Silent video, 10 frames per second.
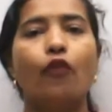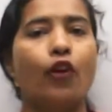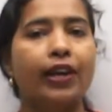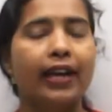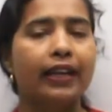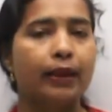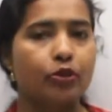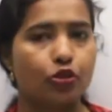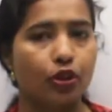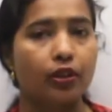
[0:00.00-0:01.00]
of organic
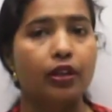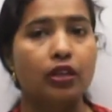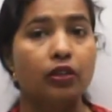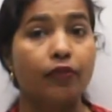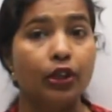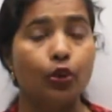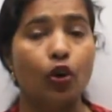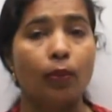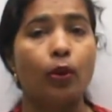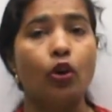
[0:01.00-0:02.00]
chemistry, there is a
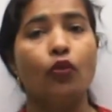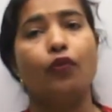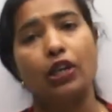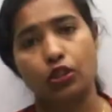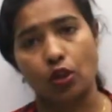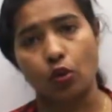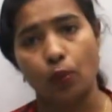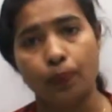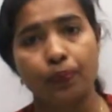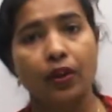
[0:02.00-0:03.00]
video about functional
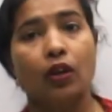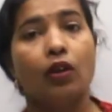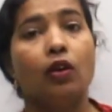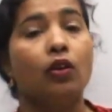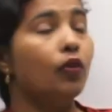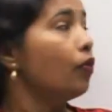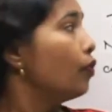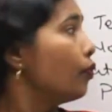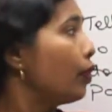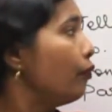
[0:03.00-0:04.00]
group.
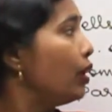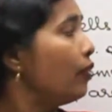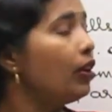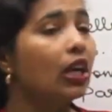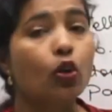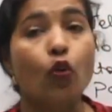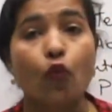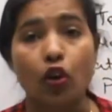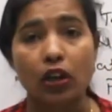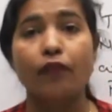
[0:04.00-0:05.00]
From where we can know what